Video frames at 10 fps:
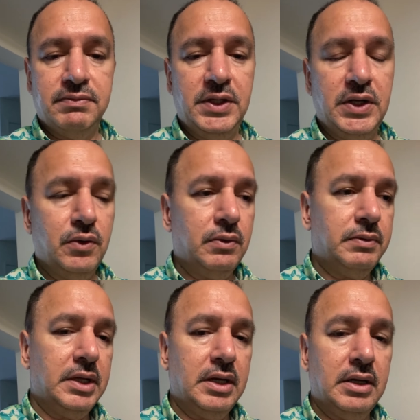
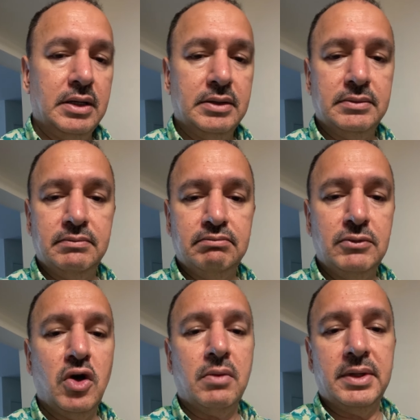
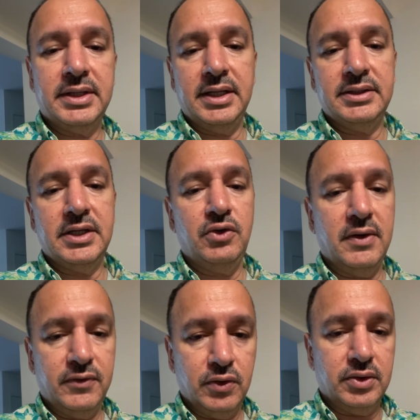normal thing that you
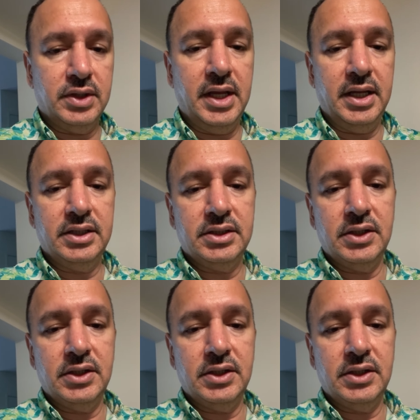have to create.